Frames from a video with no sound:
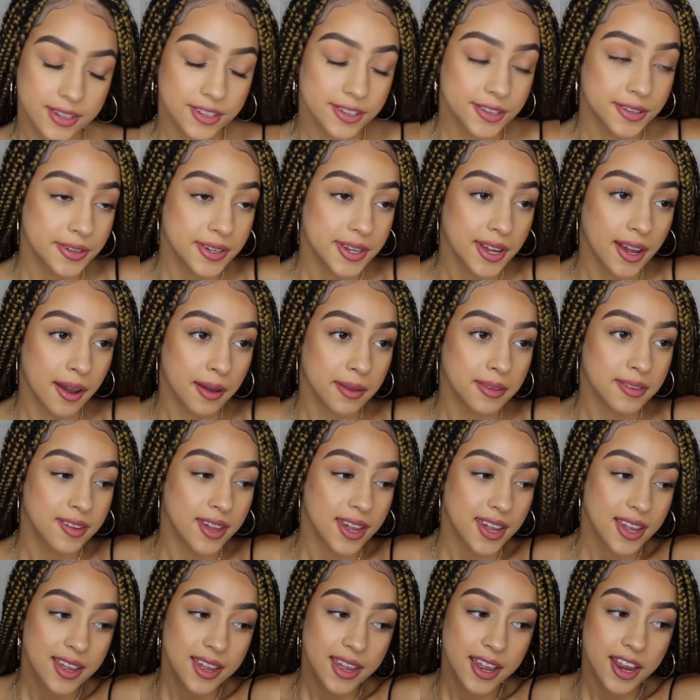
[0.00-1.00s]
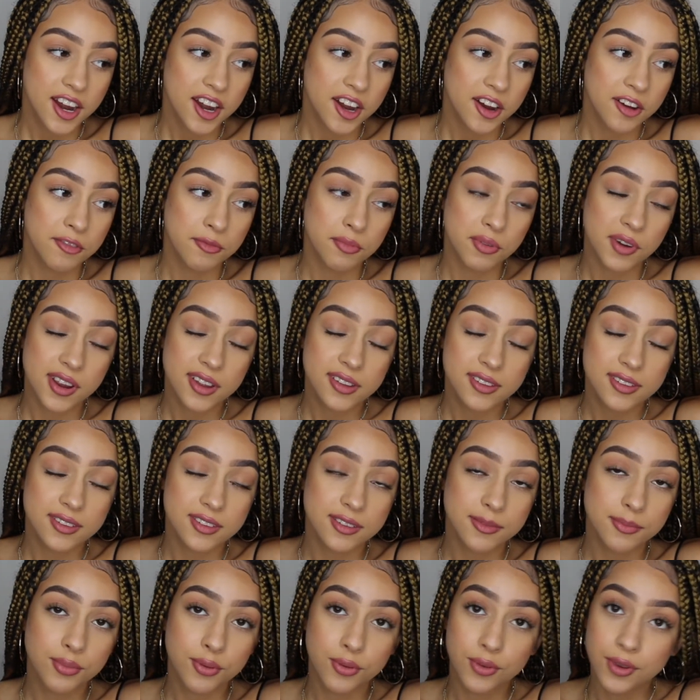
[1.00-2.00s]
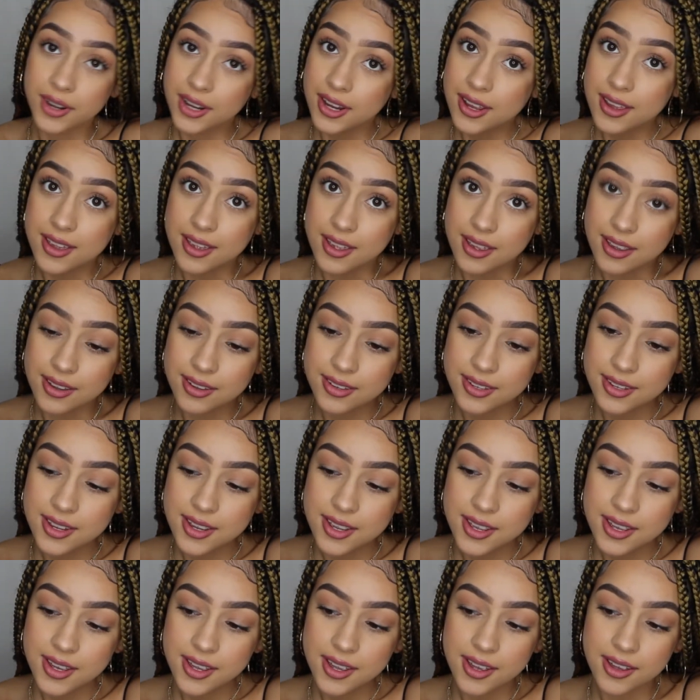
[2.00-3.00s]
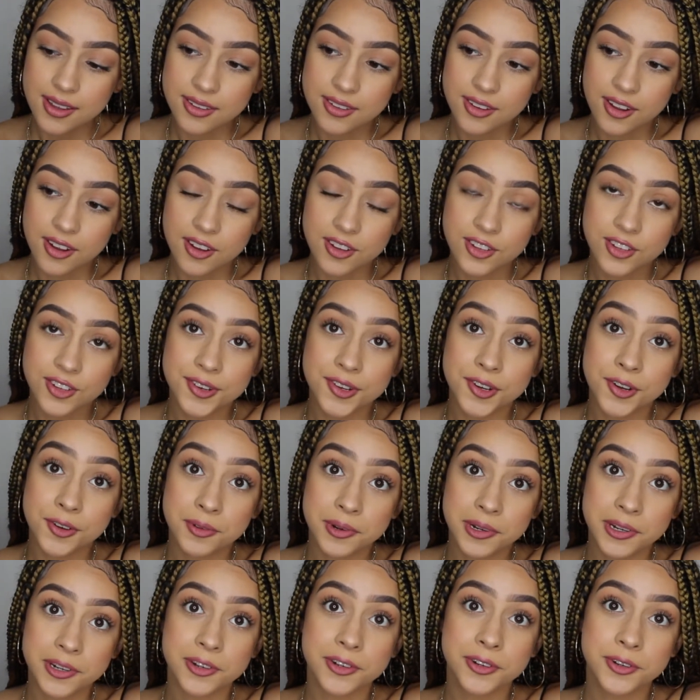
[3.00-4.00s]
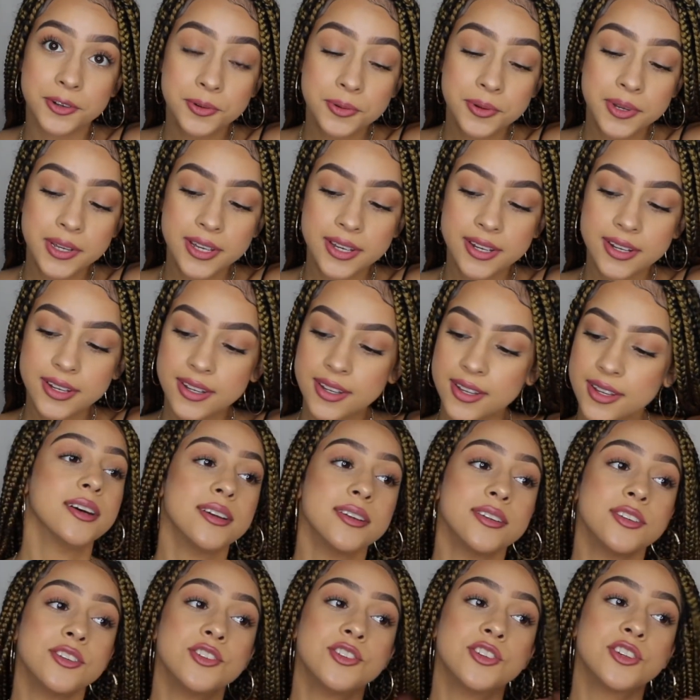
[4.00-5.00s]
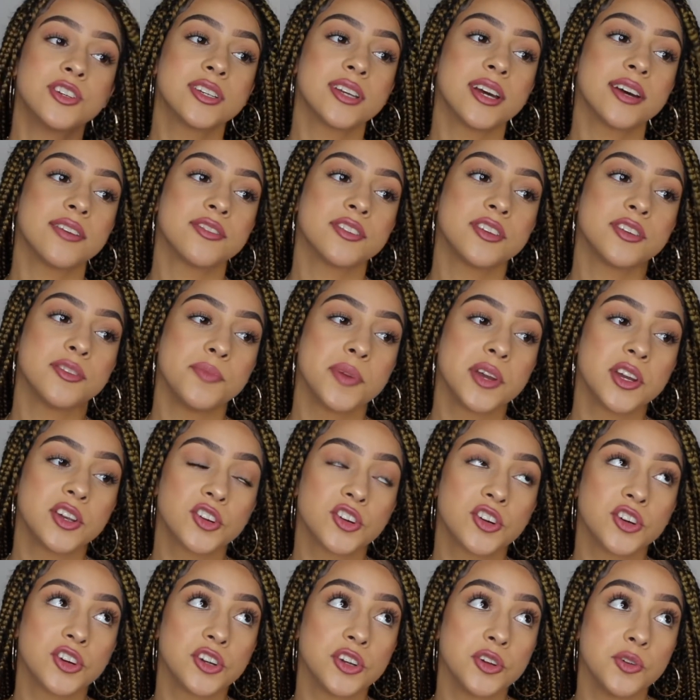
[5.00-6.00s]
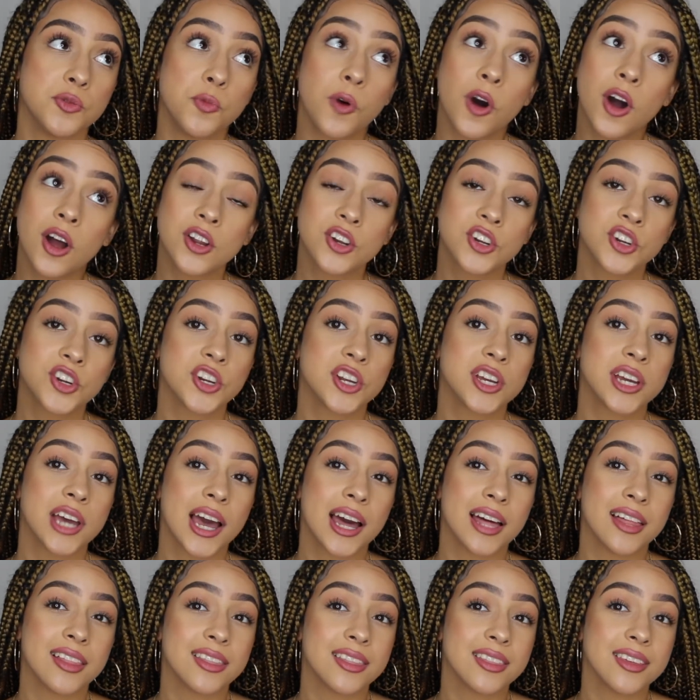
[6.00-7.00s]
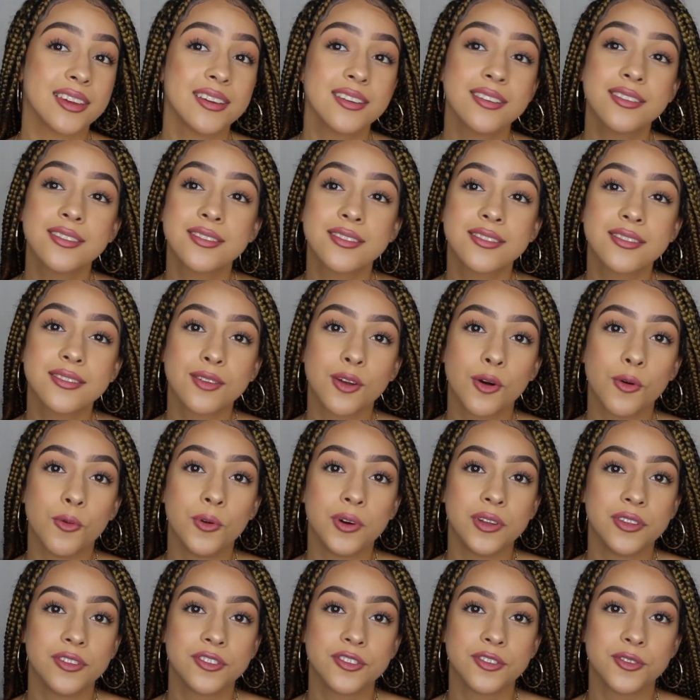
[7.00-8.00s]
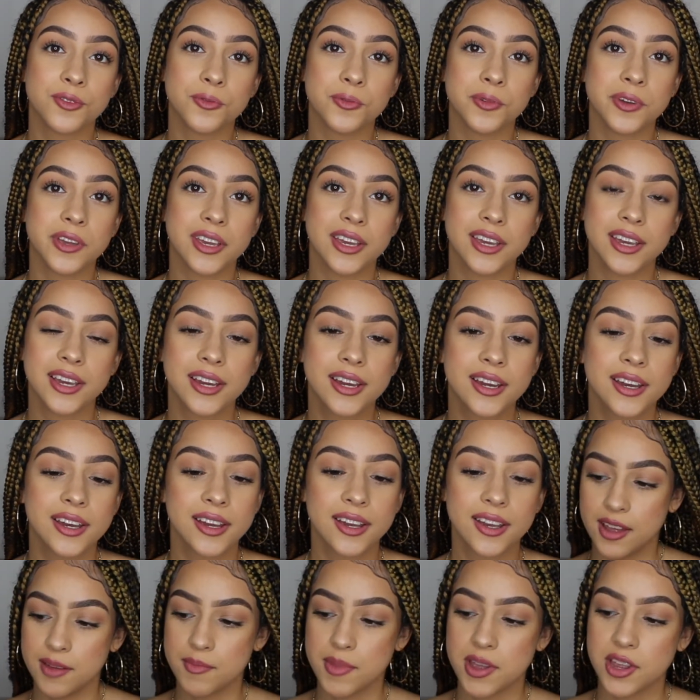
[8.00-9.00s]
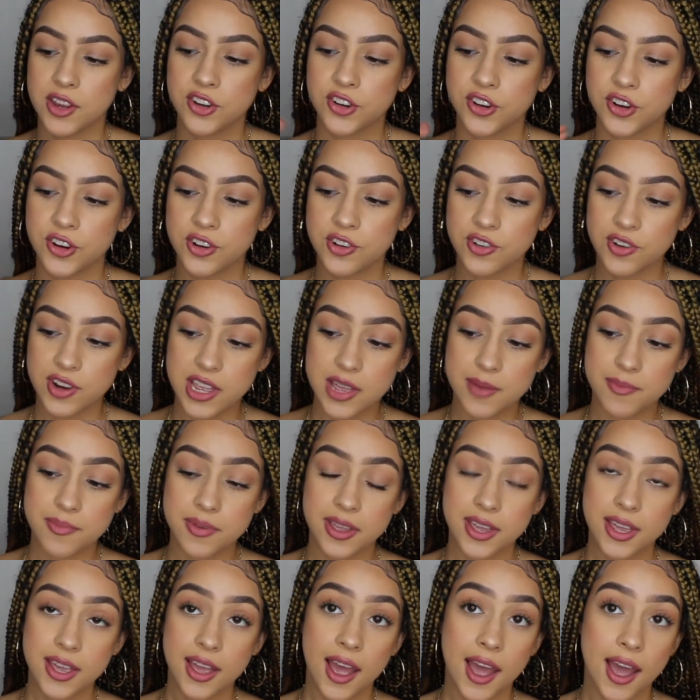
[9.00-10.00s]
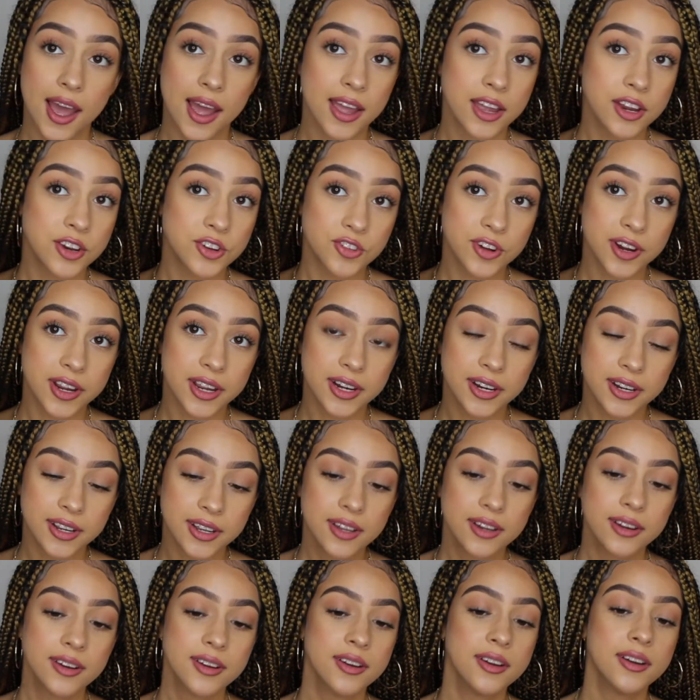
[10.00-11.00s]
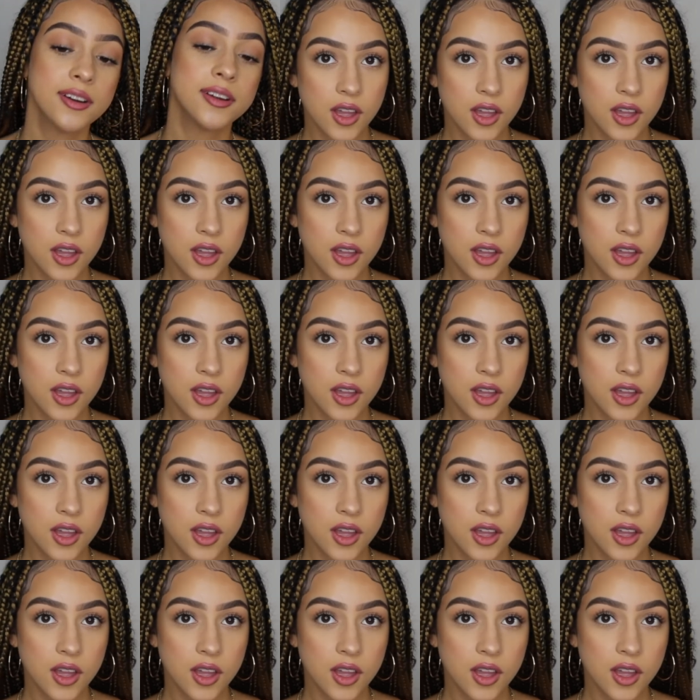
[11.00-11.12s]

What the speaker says: So yeah, taking care of braids is pretty easy as long as you know what you're doing. You just have to make sure you wash it at least once a week and make sure you're keeping it hydrated.